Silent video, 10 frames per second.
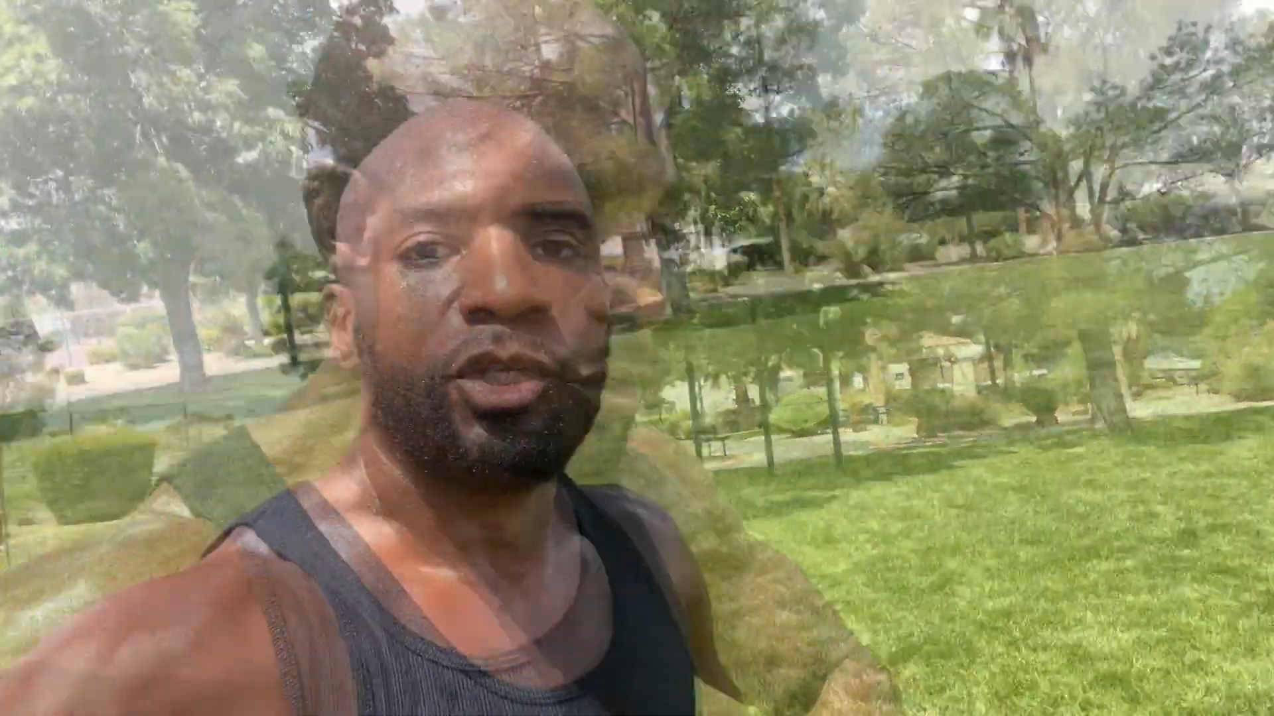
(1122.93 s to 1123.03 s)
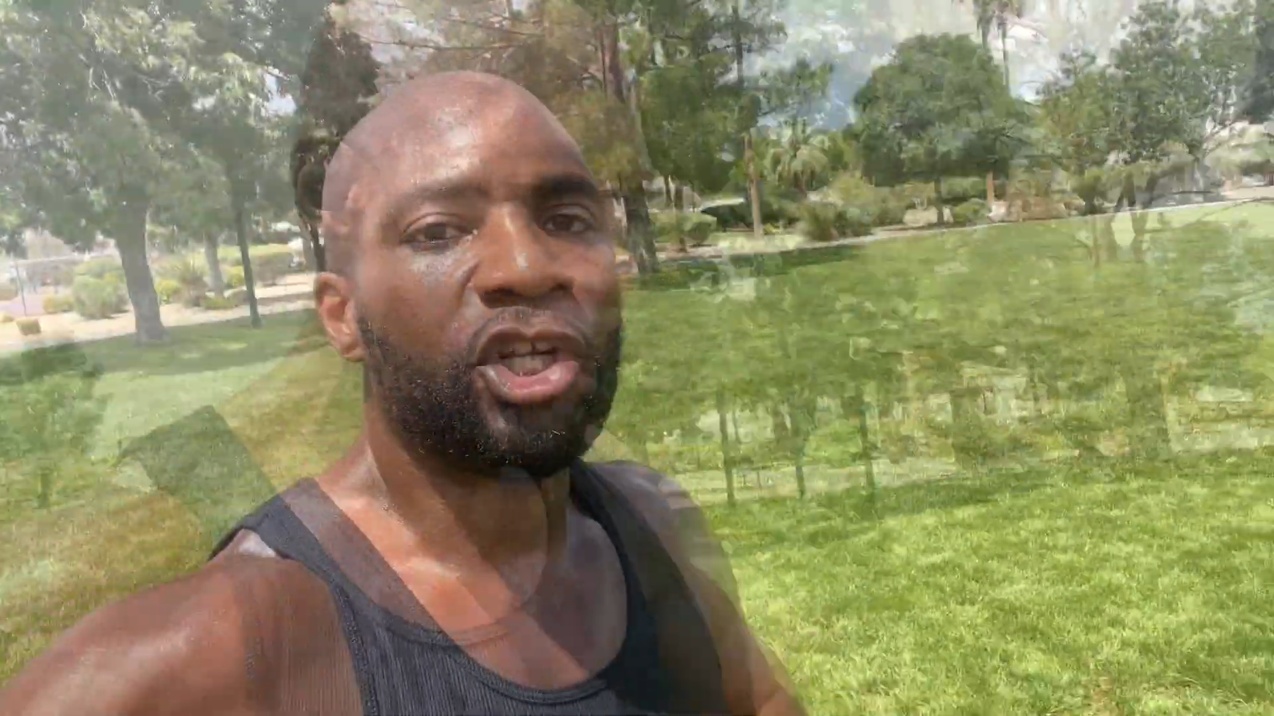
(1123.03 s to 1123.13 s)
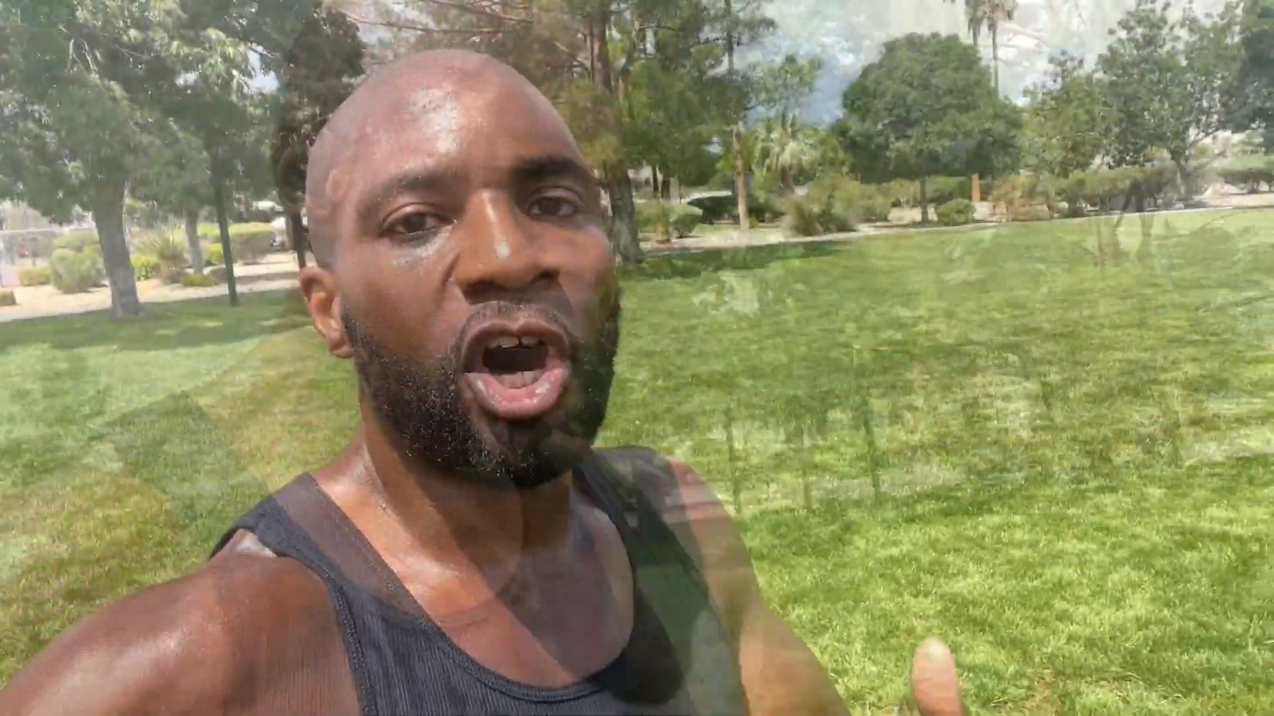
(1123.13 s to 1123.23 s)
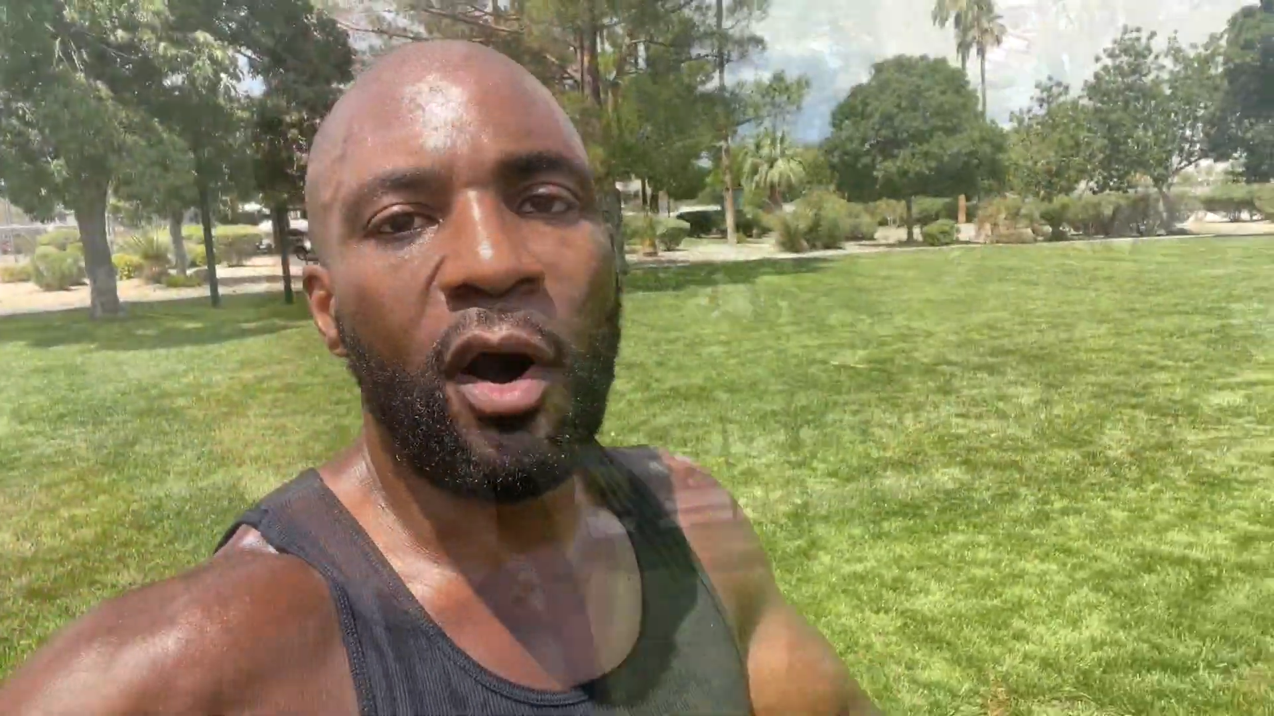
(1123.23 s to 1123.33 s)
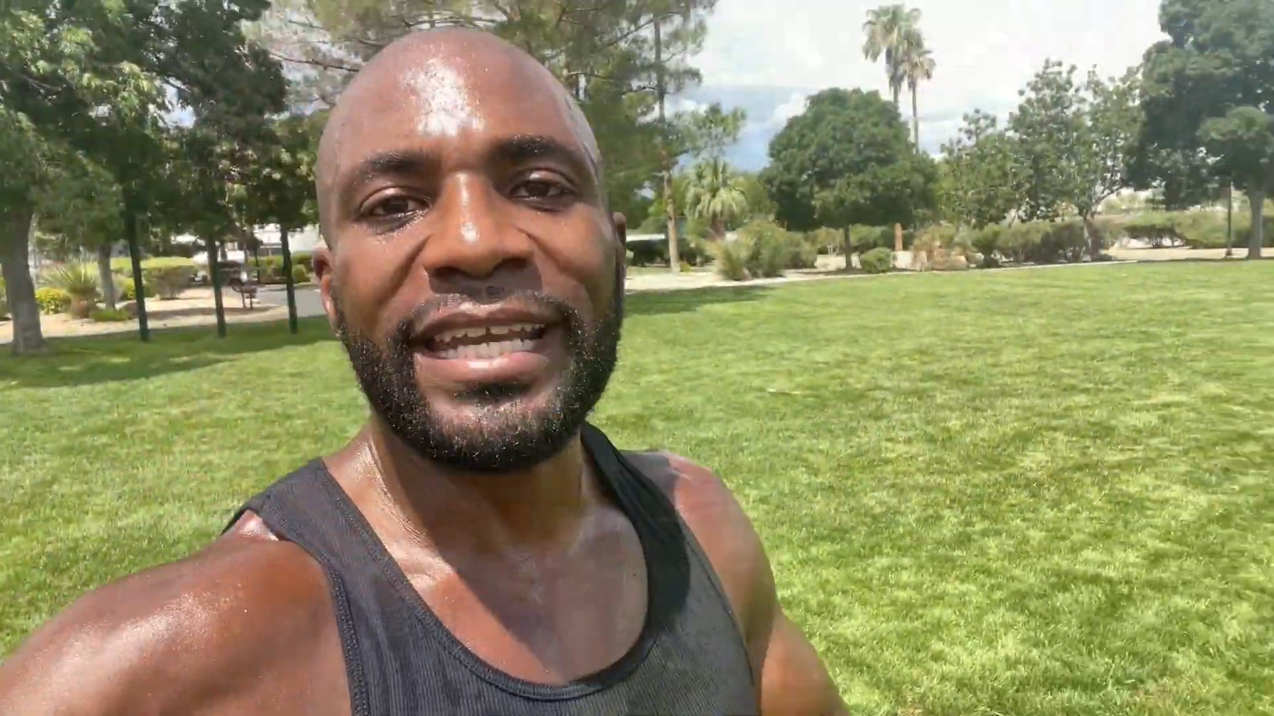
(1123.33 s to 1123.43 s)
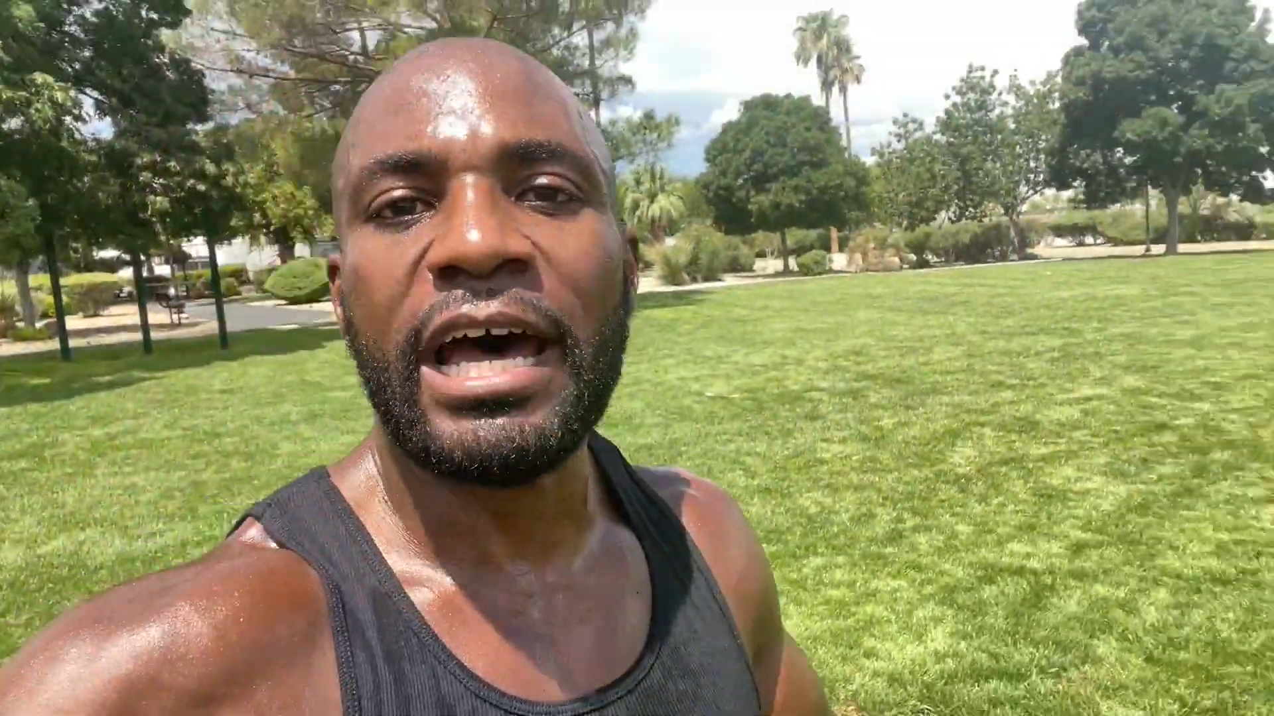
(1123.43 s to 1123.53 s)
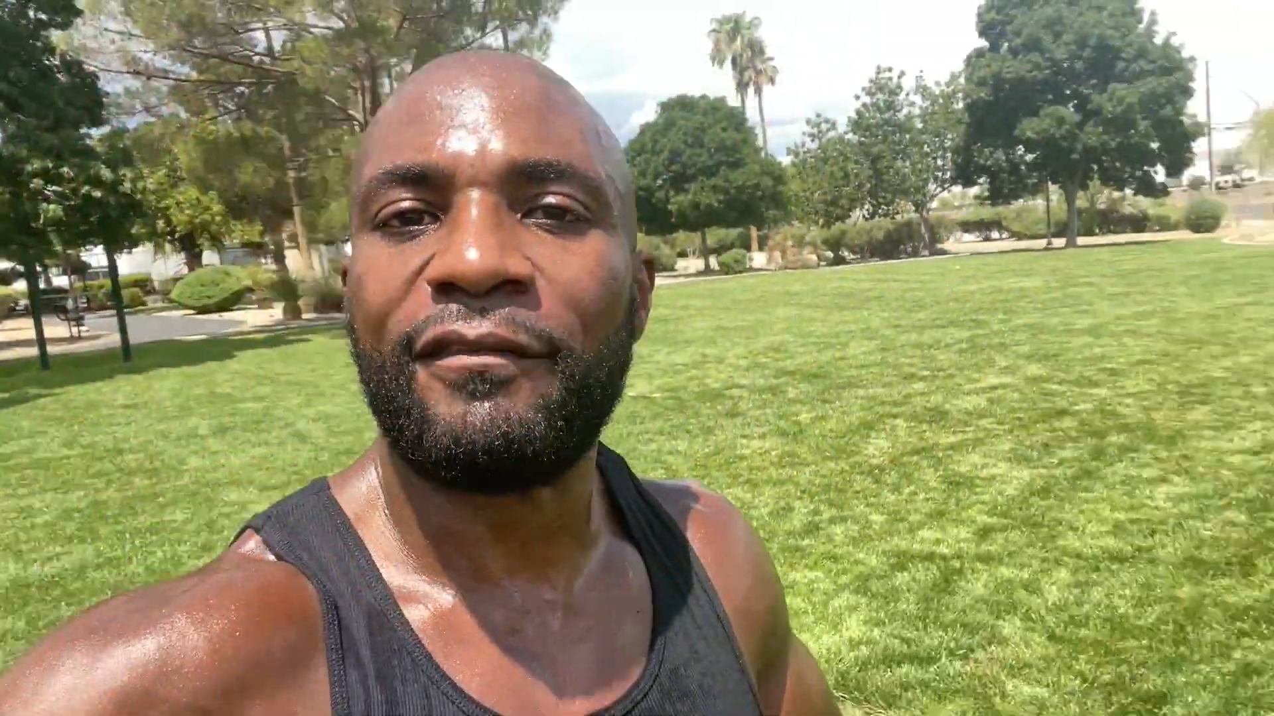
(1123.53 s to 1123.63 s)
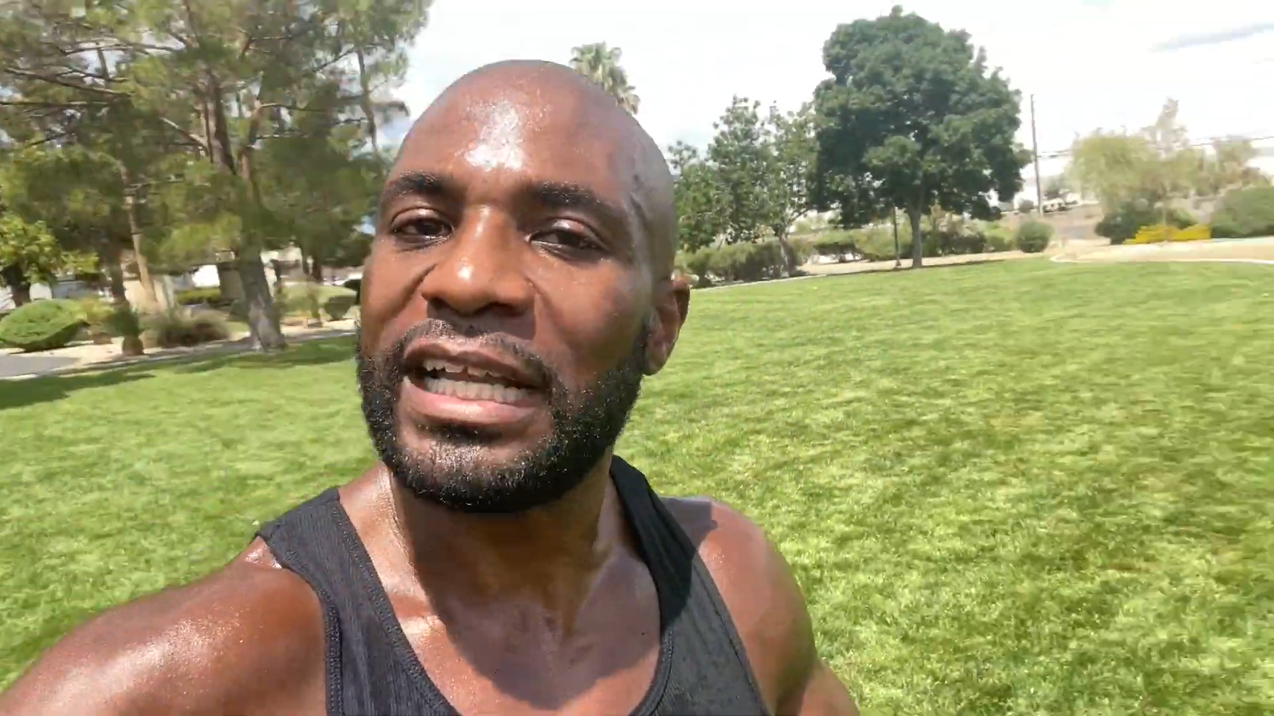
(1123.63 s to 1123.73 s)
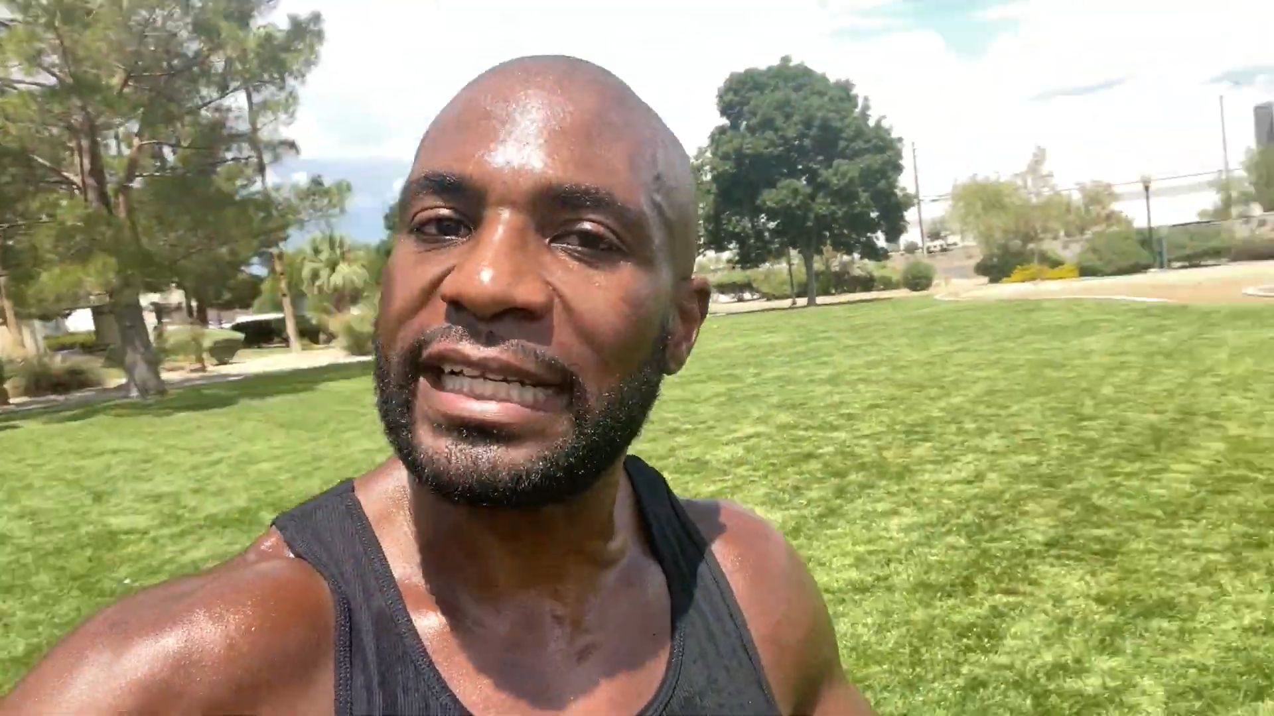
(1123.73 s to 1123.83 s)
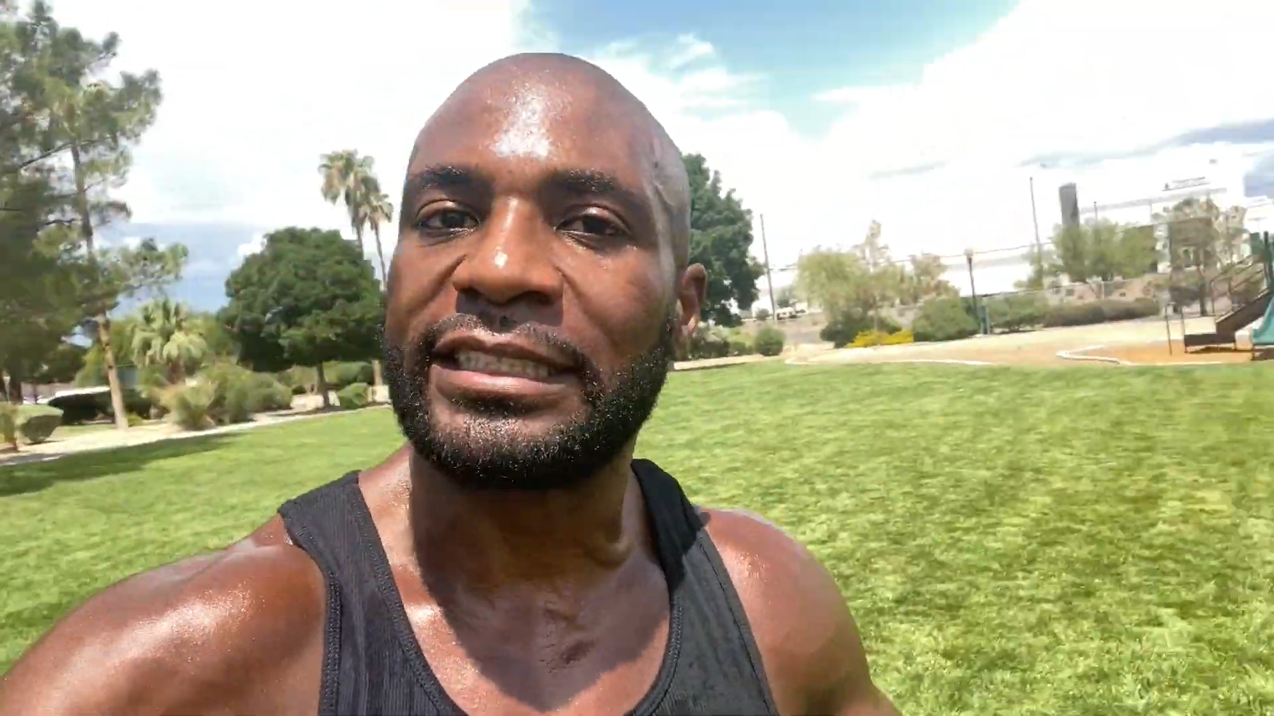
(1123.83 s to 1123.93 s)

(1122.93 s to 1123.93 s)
You know I never like